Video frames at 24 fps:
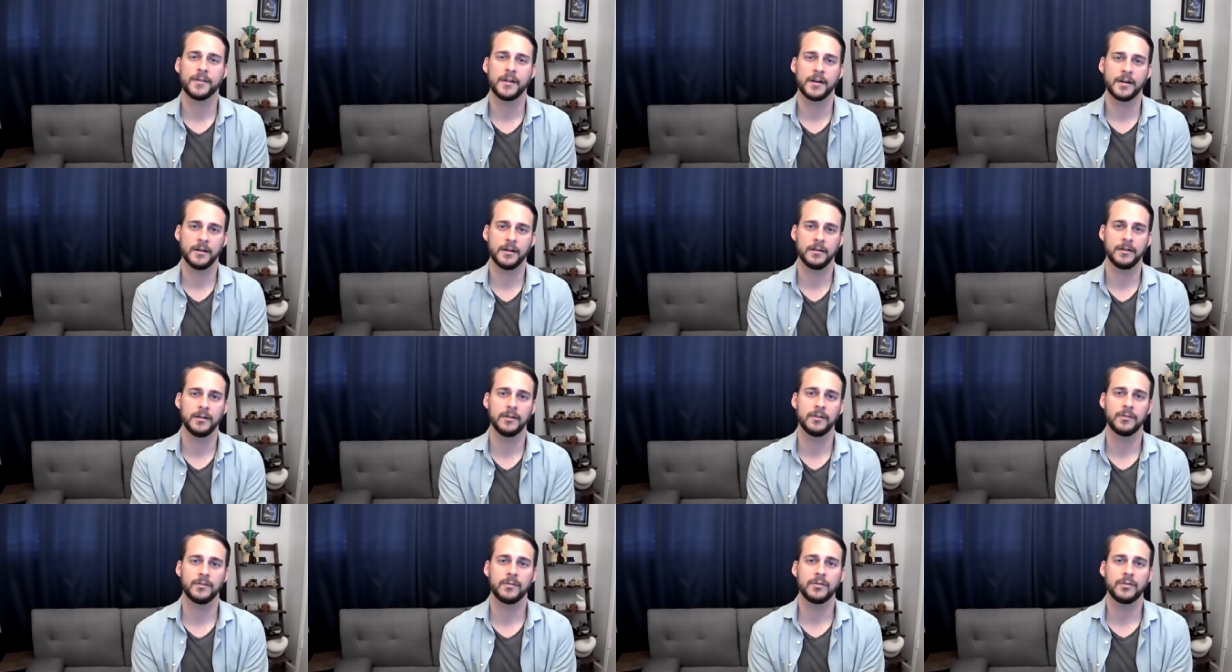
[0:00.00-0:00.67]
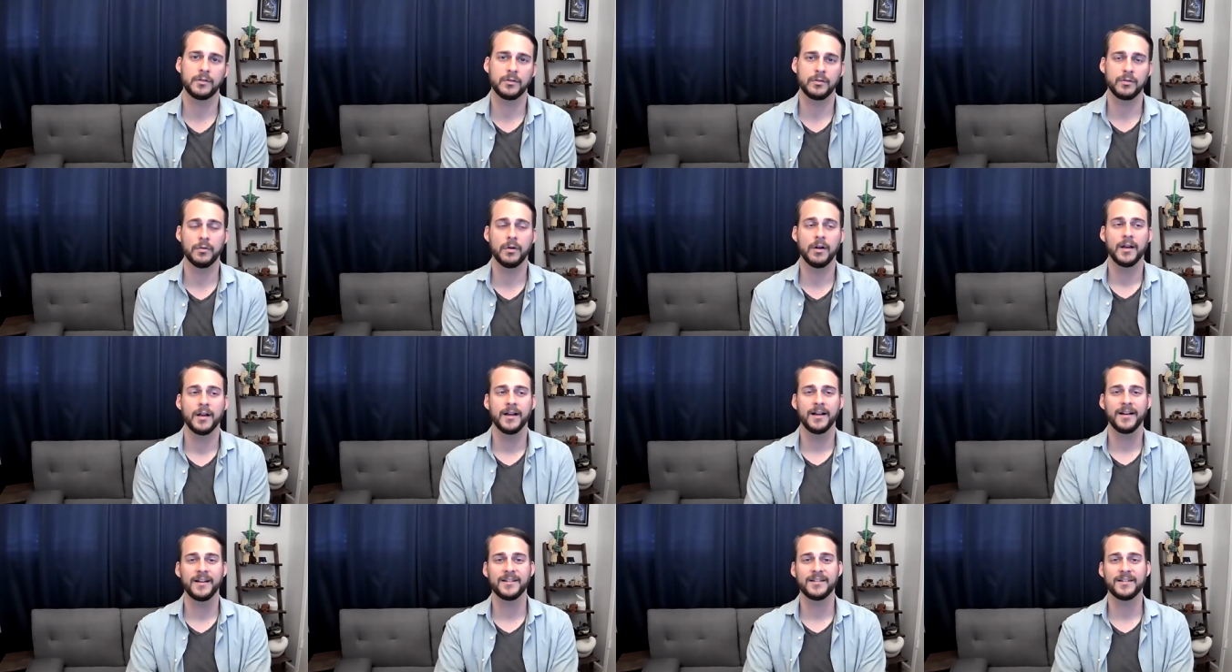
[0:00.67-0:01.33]
than it is to
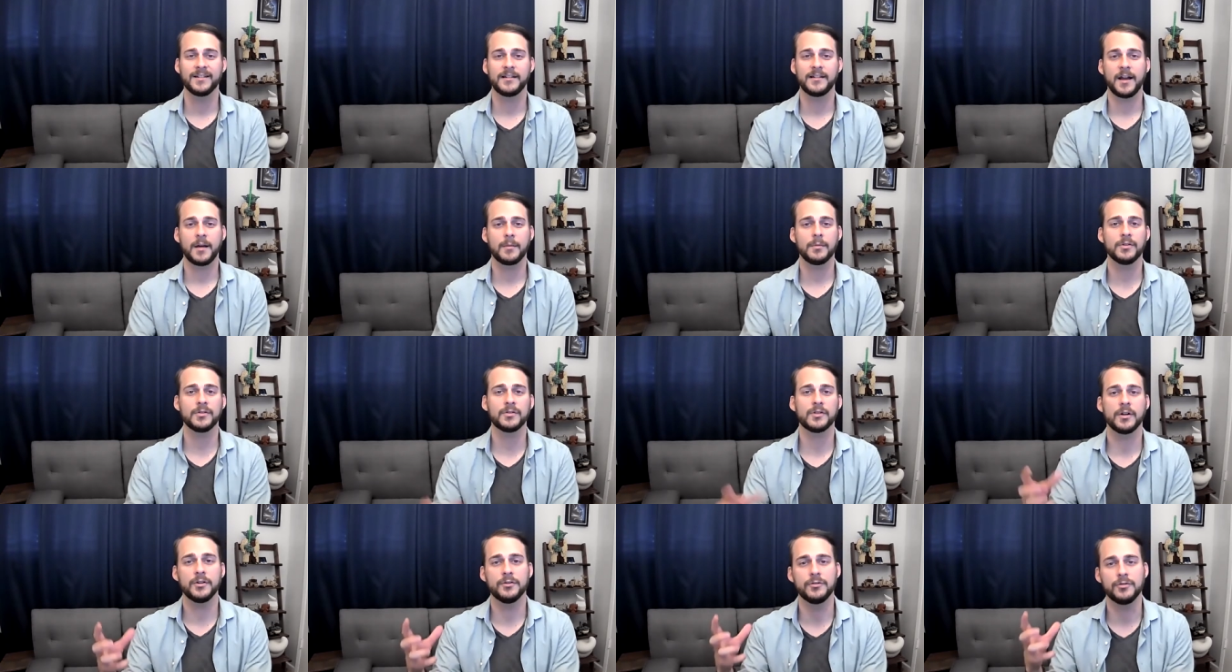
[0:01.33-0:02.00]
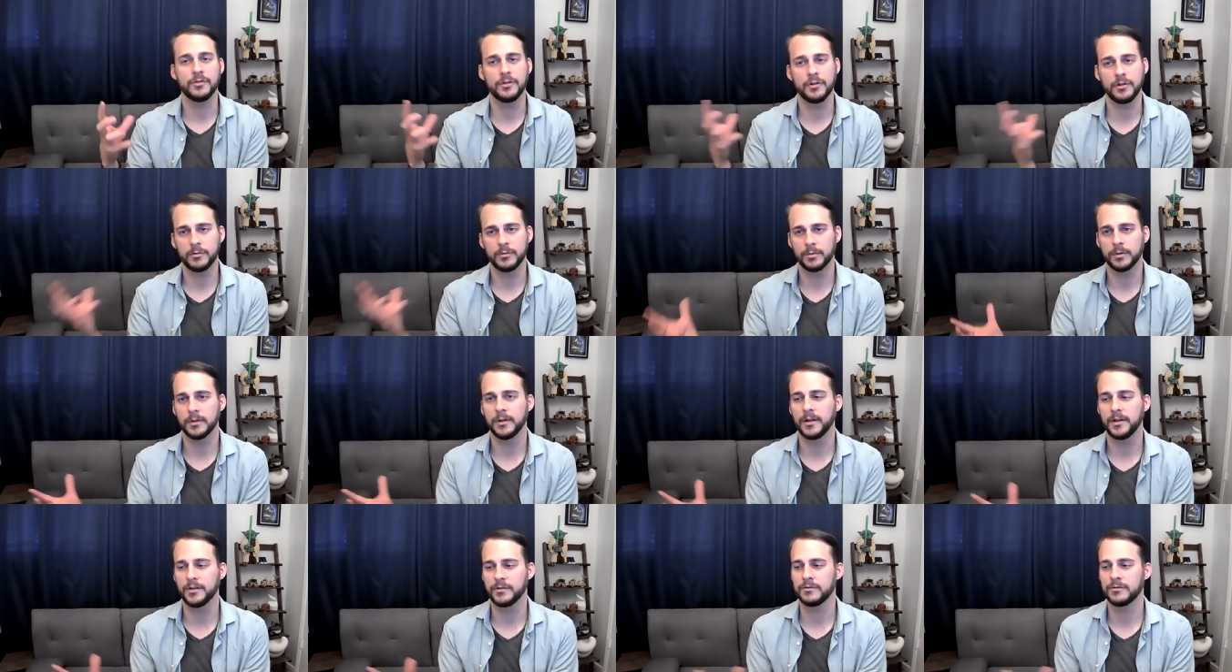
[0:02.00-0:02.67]
establish a new
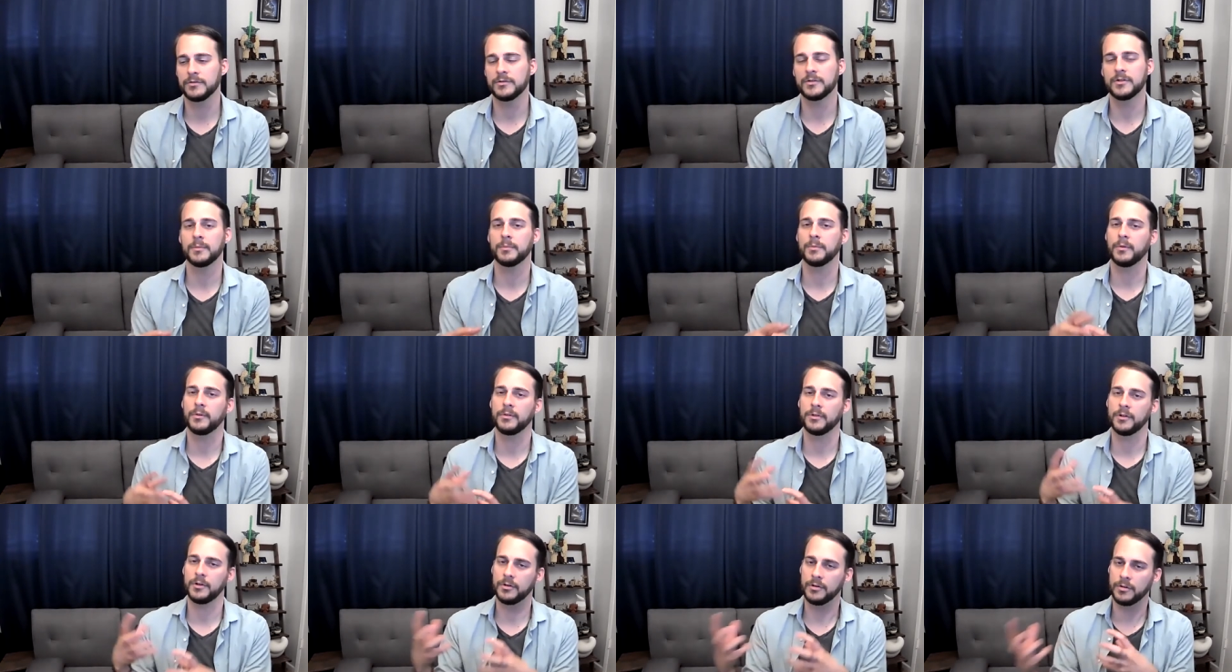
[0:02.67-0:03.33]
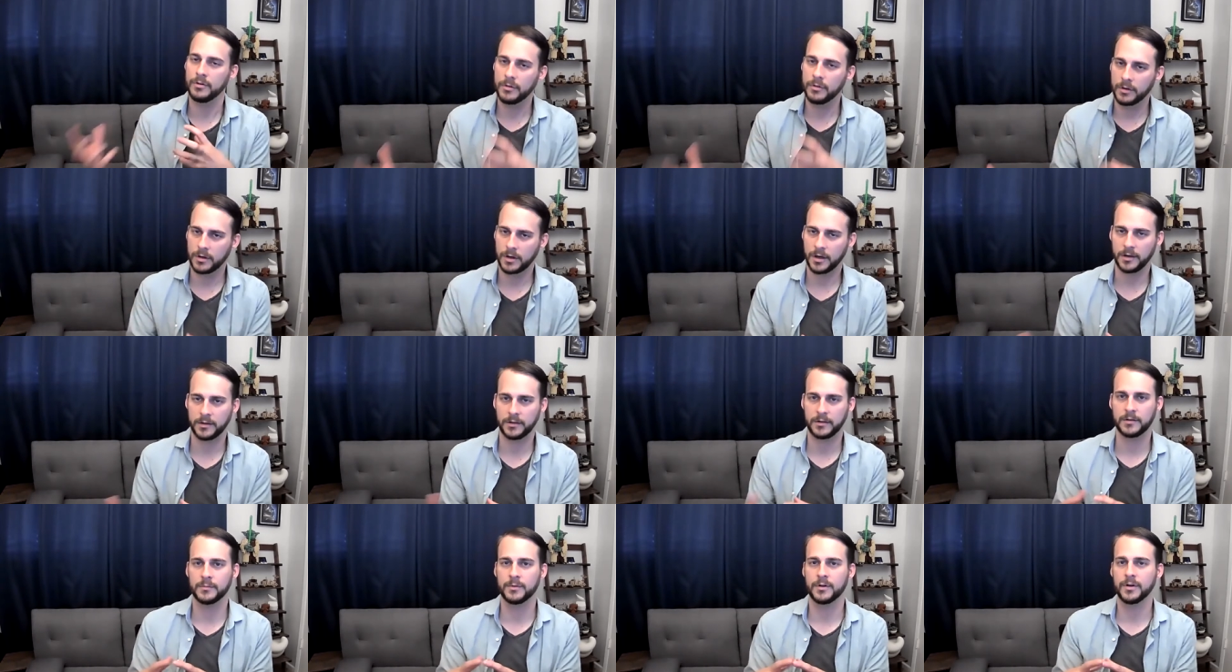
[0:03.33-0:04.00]
relationship with a new
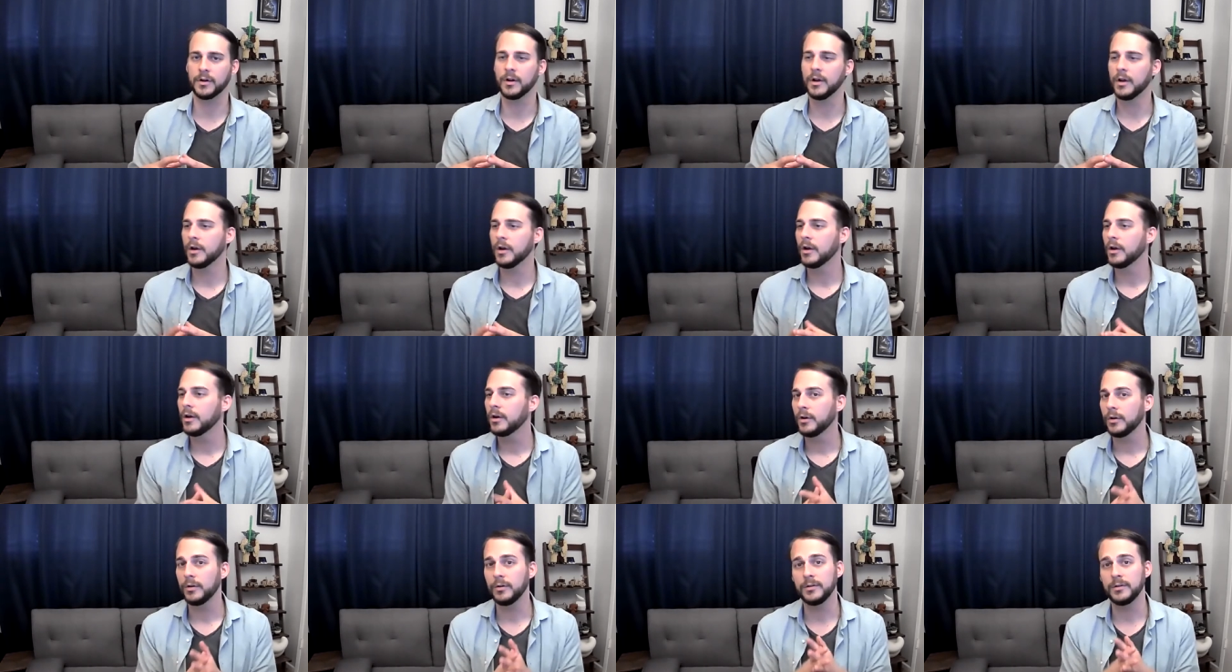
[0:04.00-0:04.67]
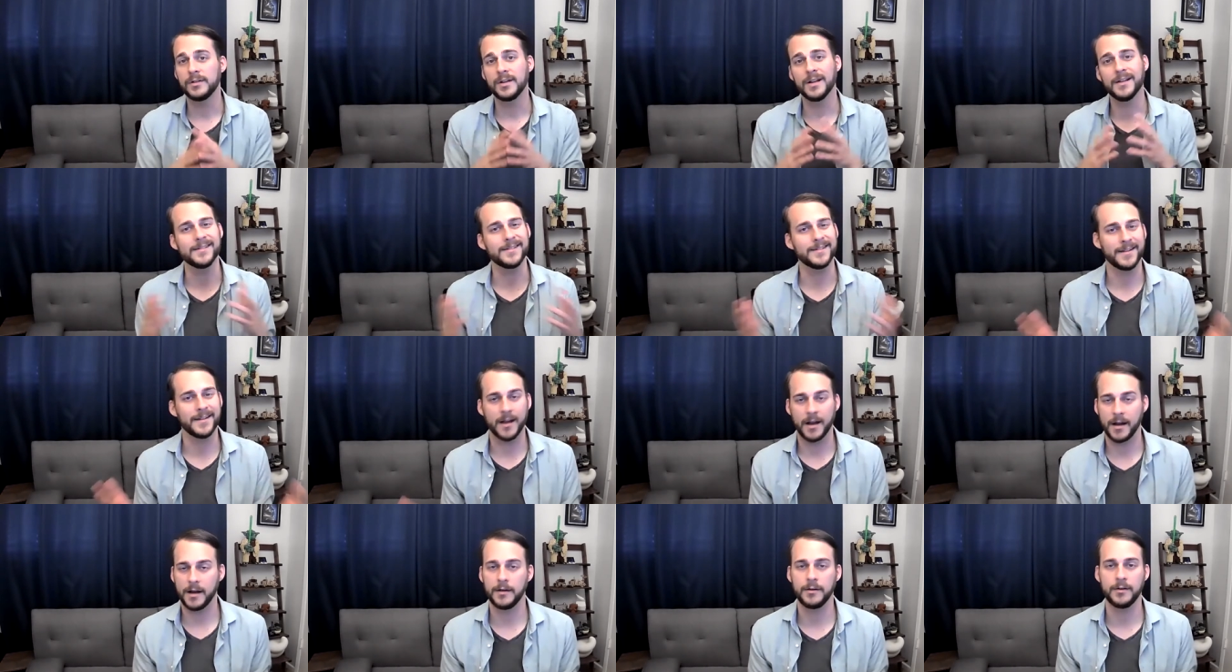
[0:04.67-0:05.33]
customer who does
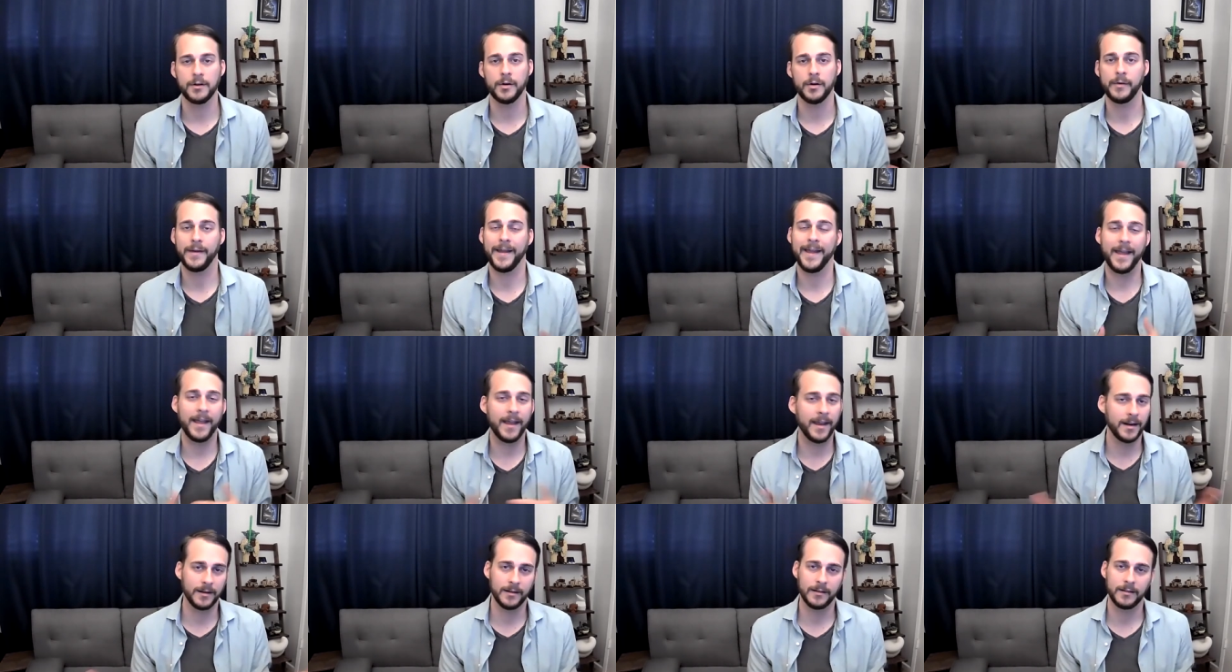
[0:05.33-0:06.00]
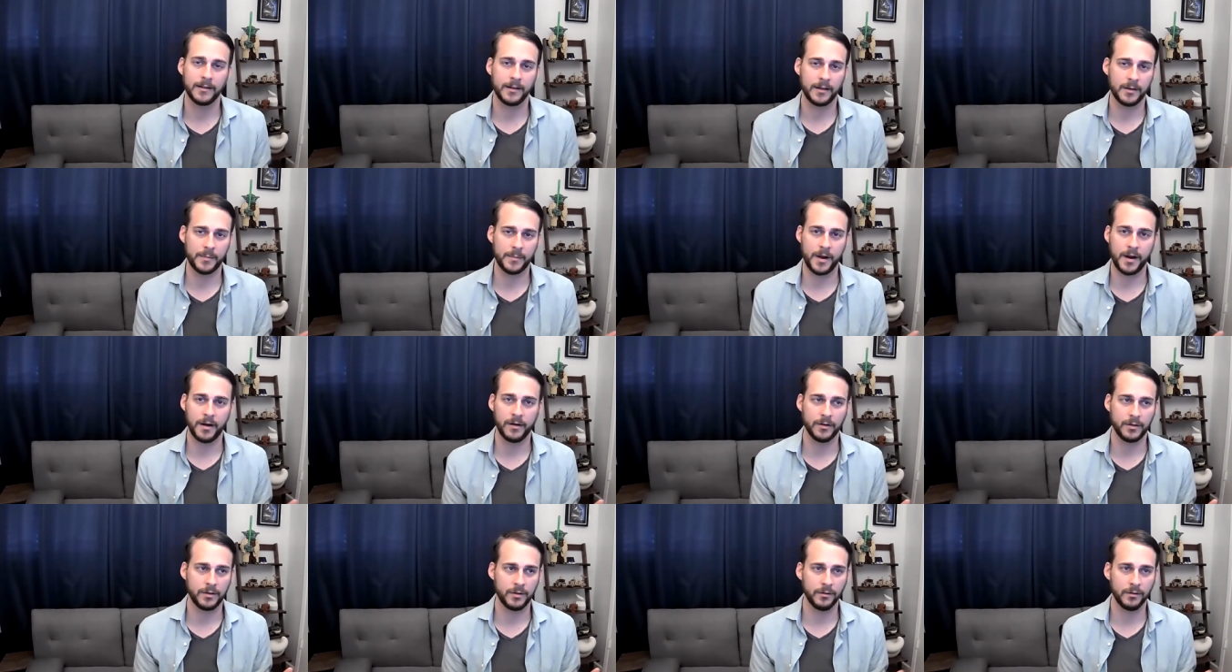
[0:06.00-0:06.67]
not know anything
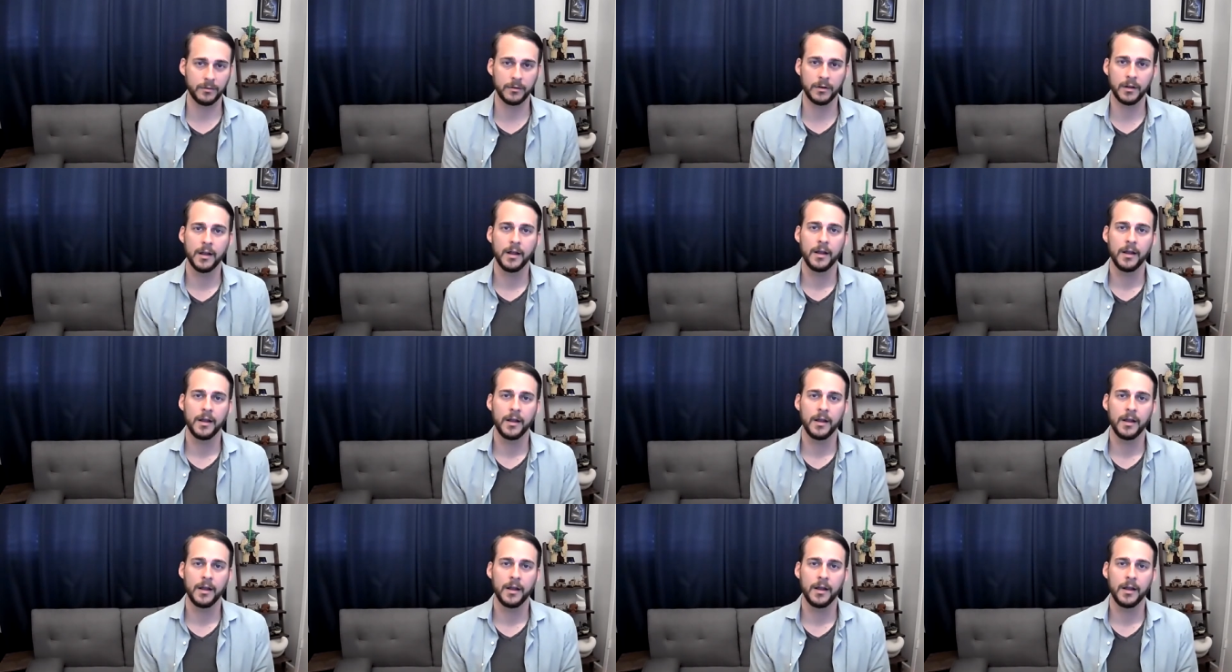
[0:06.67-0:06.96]
about you.